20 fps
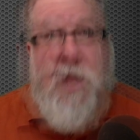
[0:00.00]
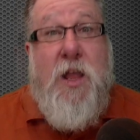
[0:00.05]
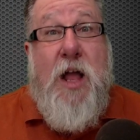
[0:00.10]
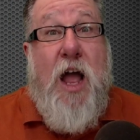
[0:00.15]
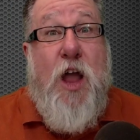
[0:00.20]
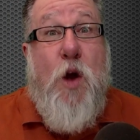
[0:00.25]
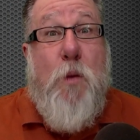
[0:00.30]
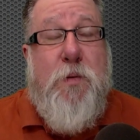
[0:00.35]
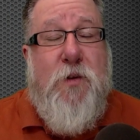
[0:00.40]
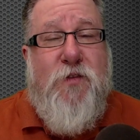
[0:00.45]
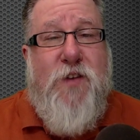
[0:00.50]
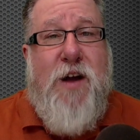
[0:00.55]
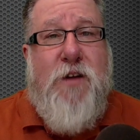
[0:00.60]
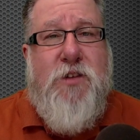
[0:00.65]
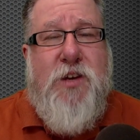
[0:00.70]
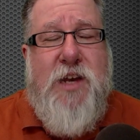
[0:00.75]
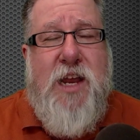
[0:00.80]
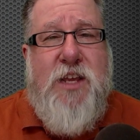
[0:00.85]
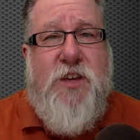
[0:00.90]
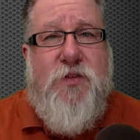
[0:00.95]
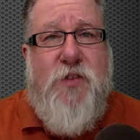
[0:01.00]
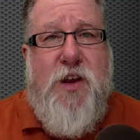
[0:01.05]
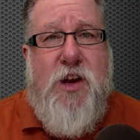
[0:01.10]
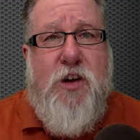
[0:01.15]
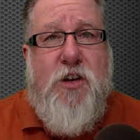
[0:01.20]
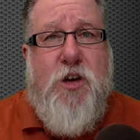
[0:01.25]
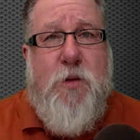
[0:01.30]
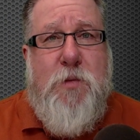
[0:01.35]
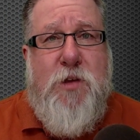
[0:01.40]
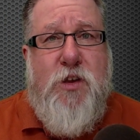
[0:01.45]
I hope you found today's video
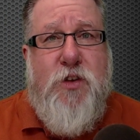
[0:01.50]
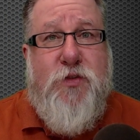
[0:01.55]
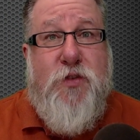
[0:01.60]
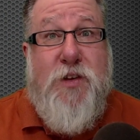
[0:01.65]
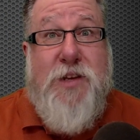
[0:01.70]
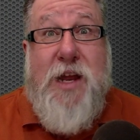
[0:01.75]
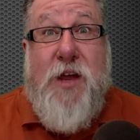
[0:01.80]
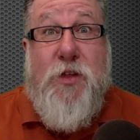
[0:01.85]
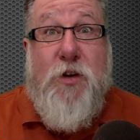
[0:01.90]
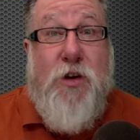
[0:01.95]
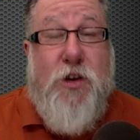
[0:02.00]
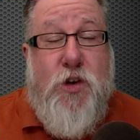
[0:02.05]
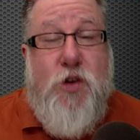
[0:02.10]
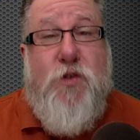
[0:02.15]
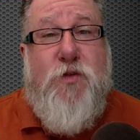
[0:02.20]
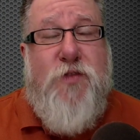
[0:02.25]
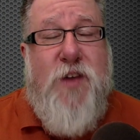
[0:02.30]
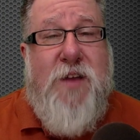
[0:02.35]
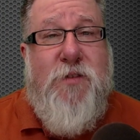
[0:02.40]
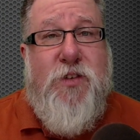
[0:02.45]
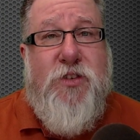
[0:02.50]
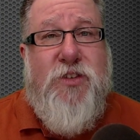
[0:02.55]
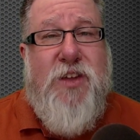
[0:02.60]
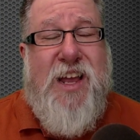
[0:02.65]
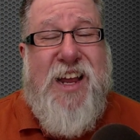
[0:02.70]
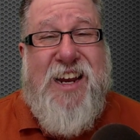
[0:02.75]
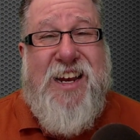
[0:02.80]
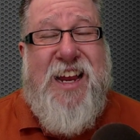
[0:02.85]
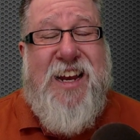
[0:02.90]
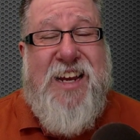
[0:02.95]
to be useful. Now, there are two favors
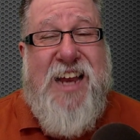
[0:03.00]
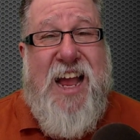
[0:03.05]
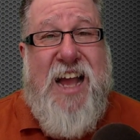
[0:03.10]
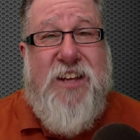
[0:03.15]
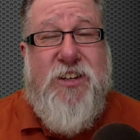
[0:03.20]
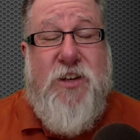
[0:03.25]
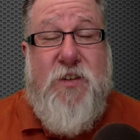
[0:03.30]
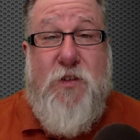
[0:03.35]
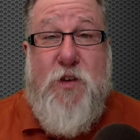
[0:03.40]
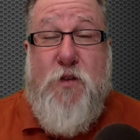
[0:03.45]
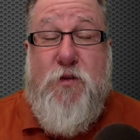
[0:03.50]
I'd like to ask you.